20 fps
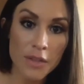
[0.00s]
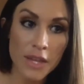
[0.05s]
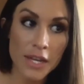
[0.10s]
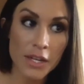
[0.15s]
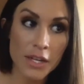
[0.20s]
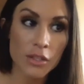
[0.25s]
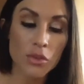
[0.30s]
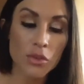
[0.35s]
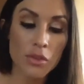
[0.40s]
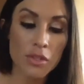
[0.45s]
And
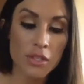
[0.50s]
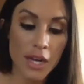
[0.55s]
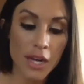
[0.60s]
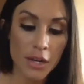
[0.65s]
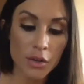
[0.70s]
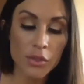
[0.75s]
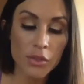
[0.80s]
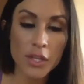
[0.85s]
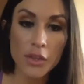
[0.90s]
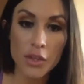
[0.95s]
that includes
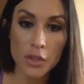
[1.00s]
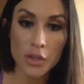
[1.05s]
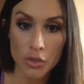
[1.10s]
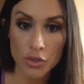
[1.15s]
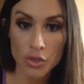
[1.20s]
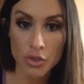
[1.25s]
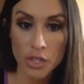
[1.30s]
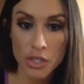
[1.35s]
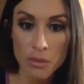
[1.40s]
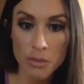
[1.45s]
not only the
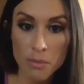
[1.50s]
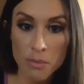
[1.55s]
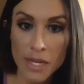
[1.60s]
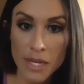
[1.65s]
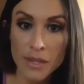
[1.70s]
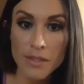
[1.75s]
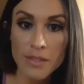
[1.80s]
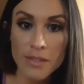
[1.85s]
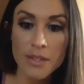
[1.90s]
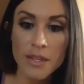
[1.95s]
nutrition
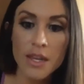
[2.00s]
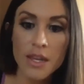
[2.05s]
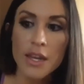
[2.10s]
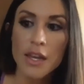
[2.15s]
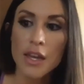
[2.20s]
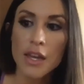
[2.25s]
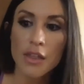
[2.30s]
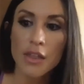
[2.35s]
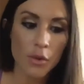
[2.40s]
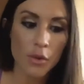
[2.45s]
piece,
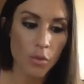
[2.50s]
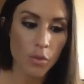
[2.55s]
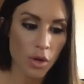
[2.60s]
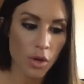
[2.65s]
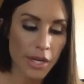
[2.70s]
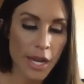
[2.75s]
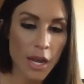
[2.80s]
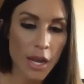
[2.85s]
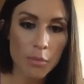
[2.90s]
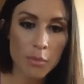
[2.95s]
the
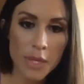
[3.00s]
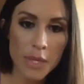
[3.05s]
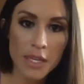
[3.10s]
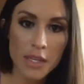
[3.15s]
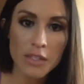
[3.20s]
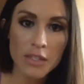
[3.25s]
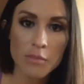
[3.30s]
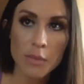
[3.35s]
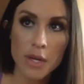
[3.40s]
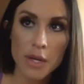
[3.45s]
workout
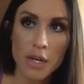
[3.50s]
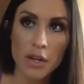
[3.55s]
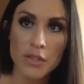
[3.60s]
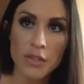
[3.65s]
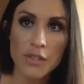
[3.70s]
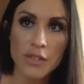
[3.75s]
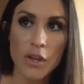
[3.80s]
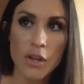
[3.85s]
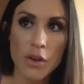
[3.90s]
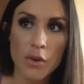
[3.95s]
piece, but
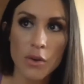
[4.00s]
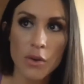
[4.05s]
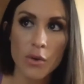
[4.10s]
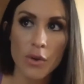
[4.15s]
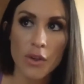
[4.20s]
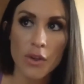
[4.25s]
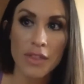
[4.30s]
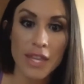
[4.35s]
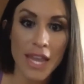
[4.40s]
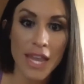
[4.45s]

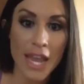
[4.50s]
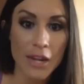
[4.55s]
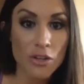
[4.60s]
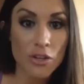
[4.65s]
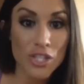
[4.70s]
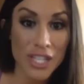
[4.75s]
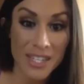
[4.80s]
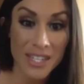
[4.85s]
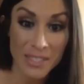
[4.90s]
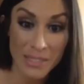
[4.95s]
also the
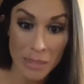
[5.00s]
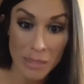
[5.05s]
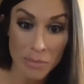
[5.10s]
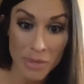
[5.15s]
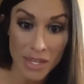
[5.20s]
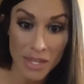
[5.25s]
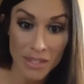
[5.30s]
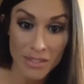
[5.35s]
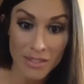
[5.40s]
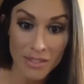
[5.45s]
energy healing
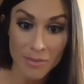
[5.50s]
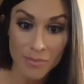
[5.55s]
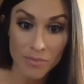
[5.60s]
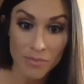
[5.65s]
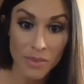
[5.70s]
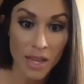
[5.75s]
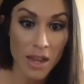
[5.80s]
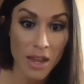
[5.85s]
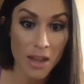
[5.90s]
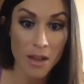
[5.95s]
piece.
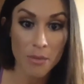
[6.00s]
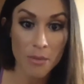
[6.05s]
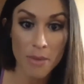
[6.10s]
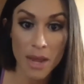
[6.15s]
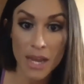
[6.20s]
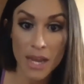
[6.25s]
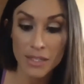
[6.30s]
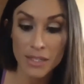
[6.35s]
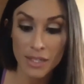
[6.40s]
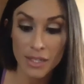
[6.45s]
Um,
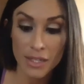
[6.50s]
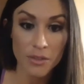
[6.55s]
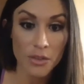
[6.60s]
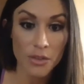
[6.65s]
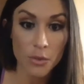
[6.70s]
I did